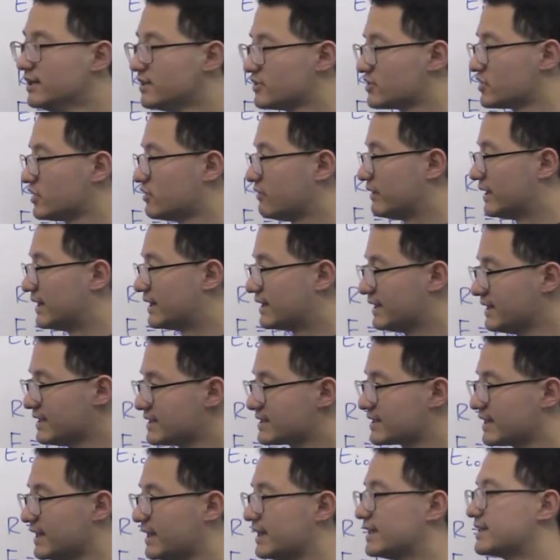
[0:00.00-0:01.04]
So in
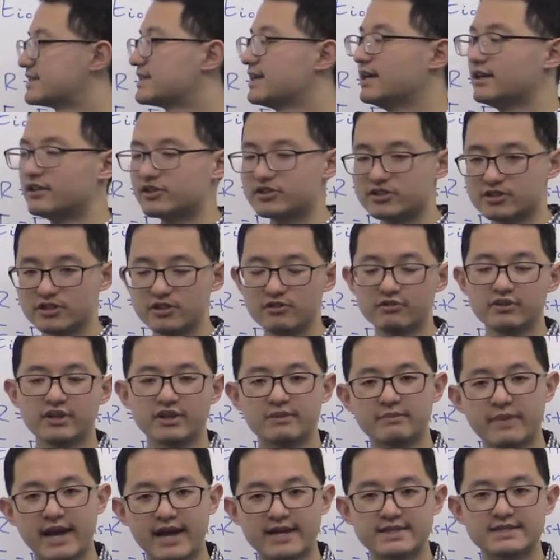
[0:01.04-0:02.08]
this case,
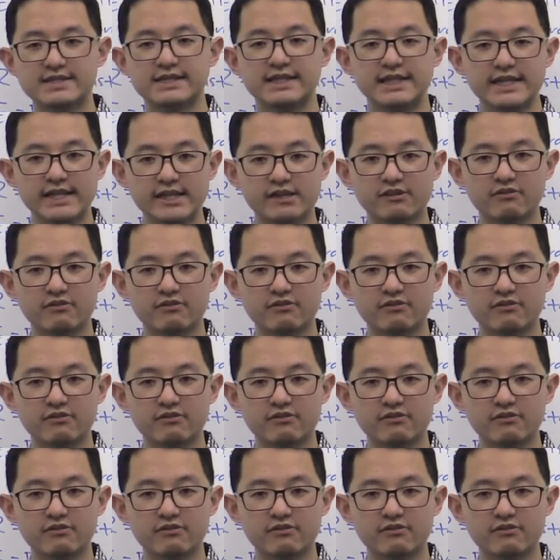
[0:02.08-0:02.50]
sodium has an